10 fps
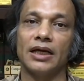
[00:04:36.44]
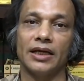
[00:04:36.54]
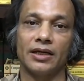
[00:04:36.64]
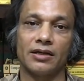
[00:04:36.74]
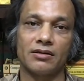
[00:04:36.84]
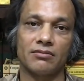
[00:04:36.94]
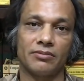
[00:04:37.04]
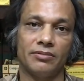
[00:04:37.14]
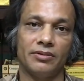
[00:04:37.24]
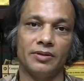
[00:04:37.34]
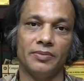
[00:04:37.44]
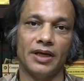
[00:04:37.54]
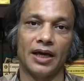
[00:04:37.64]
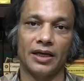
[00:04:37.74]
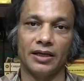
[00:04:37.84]
like
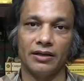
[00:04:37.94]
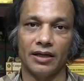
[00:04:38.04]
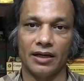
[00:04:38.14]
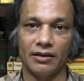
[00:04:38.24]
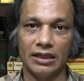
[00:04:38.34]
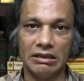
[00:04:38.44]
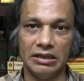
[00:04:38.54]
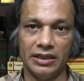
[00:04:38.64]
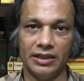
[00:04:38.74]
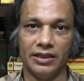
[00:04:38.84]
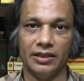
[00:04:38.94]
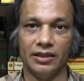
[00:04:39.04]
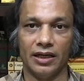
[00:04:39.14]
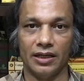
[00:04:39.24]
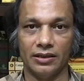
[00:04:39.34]
CBI and ED
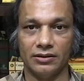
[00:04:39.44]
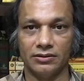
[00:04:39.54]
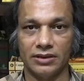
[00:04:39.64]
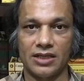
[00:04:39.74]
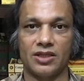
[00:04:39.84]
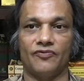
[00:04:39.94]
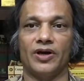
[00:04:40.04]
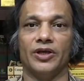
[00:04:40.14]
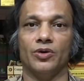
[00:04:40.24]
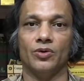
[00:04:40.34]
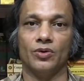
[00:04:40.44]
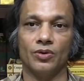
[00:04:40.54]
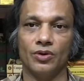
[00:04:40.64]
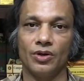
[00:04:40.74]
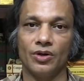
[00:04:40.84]
and SFIO
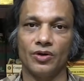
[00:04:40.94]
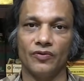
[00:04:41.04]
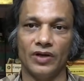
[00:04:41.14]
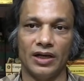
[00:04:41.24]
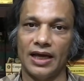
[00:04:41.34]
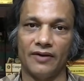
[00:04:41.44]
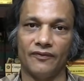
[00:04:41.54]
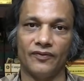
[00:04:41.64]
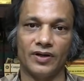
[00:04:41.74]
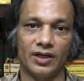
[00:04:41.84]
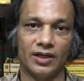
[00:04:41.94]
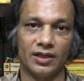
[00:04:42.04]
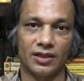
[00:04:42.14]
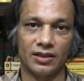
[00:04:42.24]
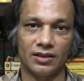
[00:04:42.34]
will have
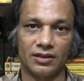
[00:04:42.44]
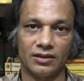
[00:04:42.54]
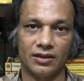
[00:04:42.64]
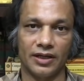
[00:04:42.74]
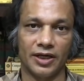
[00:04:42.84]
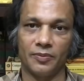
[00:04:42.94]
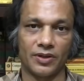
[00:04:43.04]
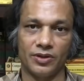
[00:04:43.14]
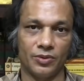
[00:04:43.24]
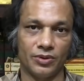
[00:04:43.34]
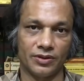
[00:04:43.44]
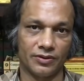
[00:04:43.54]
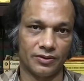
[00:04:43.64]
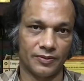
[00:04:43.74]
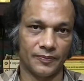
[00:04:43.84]
great
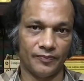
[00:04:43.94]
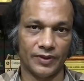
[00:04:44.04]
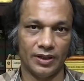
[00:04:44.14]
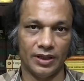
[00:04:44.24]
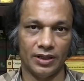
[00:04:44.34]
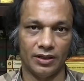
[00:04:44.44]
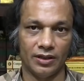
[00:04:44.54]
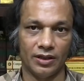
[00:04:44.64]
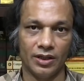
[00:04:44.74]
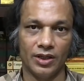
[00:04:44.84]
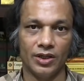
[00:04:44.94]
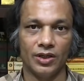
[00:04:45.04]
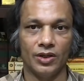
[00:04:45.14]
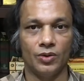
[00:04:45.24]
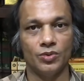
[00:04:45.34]
prosecutors. In
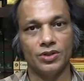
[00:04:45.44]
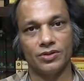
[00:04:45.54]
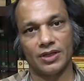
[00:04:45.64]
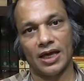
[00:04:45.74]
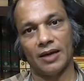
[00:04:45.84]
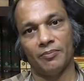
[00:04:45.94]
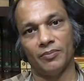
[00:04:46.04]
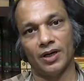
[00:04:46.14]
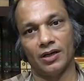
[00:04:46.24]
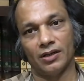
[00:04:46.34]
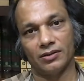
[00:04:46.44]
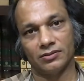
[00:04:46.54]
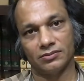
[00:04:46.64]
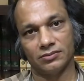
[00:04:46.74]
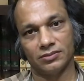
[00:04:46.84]
2G scam,
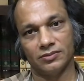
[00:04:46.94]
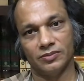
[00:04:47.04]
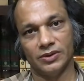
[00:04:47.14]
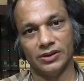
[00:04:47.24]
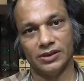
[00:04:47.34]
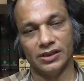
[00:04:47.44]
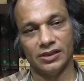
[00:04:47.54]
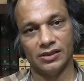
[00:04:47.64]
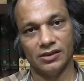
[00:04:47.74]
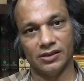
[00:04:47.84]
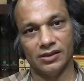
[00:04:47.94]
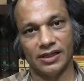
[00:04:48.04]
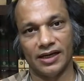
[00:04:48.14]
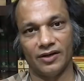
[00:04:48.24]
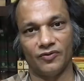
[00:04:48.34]
we
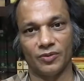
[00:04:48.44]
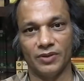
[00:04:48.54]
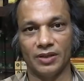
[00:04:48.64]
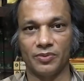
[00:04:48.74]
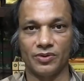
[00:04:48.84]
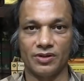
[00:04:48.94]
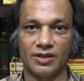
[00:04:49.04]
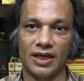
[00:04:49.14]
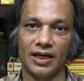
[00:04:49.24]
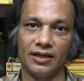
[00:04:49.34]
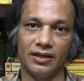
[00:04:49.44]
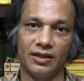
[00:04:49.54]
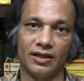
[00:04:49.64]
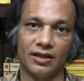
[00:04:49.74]
had from the opposite side